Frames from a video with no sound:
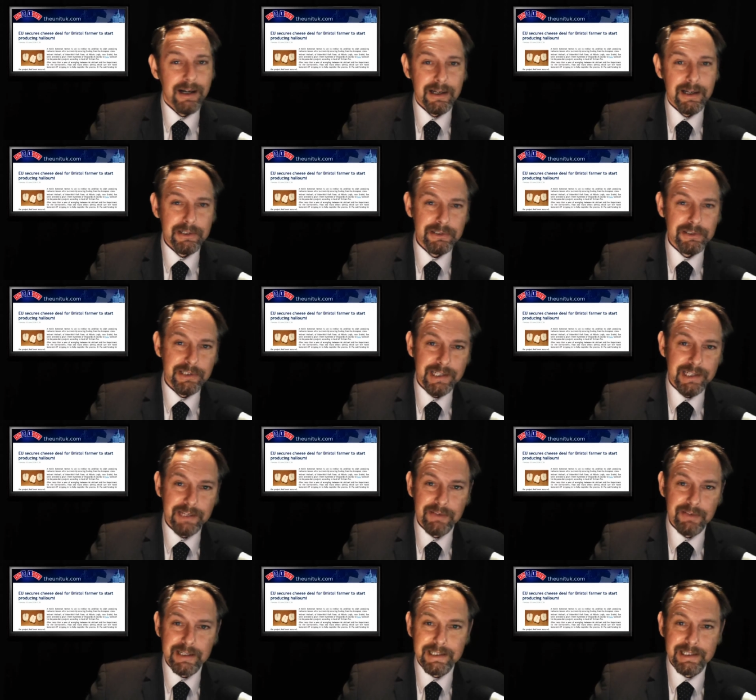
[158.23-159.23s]
I couldn't think
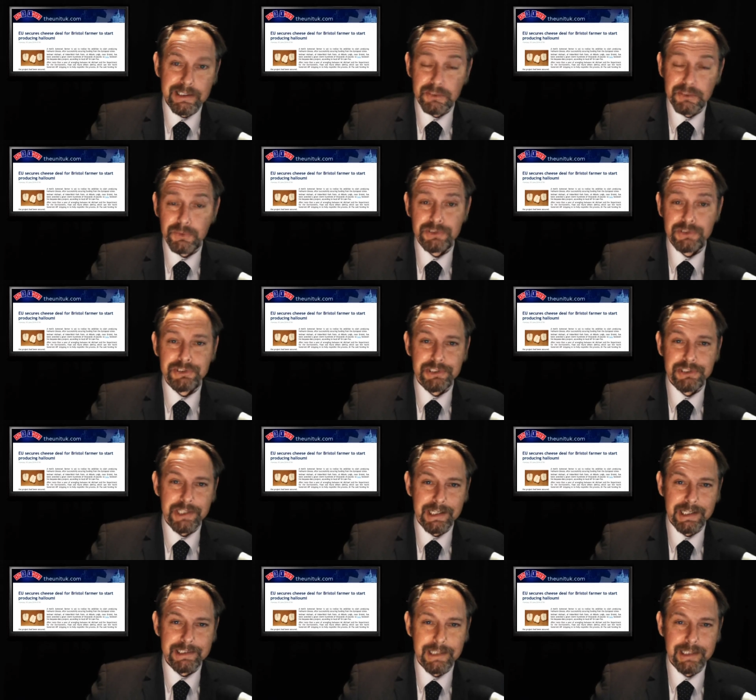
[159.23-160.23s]
of anything that wasn't
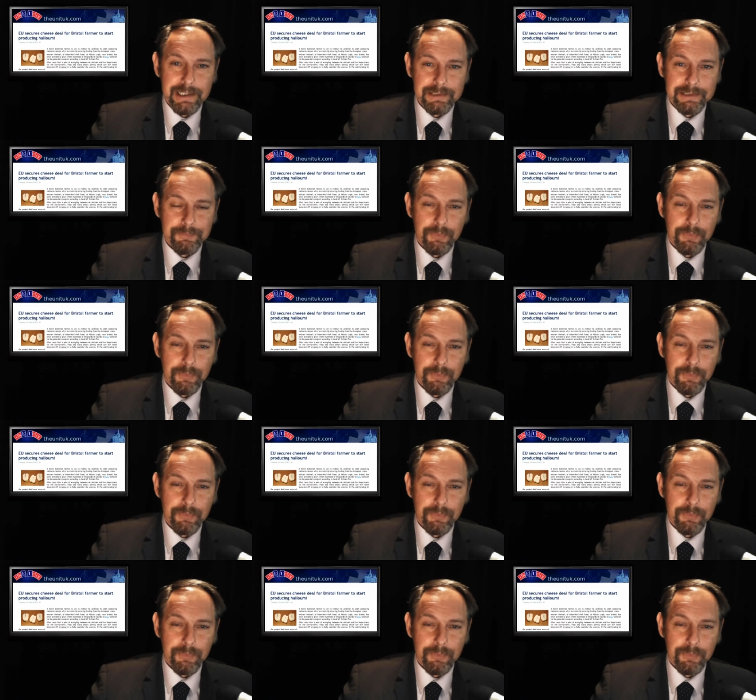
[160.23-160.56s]
cheesy.